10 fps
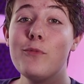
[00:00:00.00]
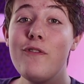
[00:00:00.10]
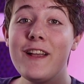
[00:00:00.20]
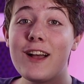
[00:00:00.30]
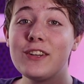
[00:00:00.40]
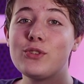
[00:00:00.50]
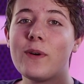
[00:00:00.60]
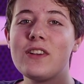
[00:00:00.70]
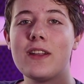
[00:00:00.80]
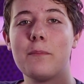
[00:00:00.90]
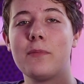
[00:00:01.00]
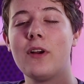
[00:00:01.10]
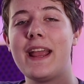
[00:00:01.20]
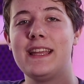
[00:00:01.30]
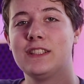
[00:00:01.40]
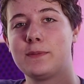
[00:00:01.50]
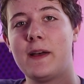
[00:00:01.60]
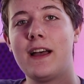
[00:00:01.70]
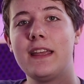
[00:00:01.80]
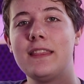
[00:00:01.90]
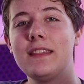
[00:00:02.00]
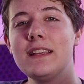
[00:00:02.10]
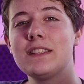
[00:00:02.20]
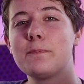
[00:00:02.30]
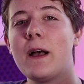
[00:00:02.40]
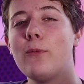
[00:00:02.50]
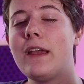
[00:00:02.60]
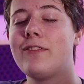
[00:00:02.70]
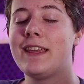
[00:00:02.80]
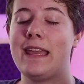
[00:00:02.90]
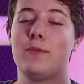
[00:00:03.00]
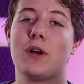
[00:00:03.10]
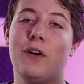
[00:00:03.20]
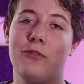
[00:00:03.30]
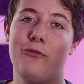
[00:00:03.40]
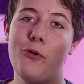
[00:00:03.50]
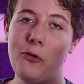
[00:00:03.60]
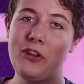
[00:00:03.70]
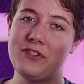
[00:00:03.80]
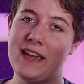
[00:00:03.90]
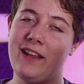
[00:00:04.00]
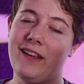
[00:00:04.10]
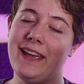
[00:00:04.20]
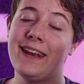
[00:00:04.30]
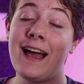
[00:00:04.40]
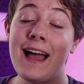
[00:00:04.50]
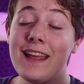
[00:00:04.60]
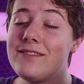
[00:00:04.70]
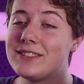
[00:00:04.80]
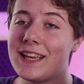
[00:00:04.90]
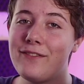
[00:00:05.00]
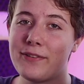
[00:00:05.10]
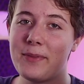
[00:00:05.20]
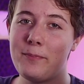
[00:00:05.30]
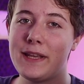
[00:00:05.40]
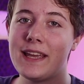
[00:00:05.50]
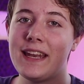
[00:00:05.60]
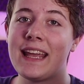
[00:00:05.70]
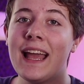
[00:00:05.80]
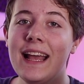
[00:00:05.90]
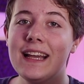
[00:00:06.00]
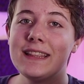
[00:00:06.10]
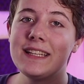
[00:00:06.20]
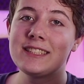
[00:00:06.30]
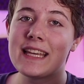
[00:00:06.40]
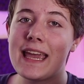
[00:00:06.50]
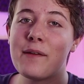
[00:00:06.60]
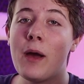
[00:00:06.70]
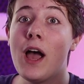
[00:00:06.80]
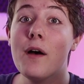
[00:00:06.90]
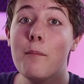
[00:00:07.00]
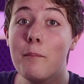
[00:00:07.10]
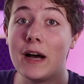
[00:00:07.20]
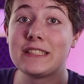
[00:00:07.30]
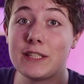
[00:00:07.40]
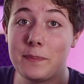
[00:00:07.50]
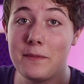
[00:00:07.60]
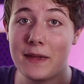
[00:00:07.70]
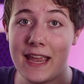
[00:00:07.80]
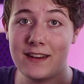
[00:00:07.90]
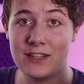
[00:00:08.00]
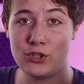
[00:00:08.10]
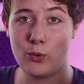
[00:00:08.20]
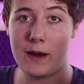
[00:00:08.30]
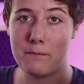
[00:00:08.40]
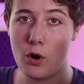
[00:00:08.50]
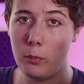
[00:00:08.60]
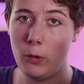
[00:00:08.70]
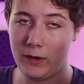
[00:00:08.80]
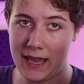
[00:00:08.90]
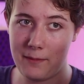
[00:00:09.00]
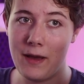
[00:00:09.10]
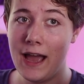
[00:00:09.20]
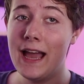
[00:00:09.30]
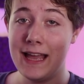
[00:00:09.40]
moving on to our number 8 spot. In this spot, we have a game called Folded Tale, and I have said from the beginning, this game must be made into a mobile game.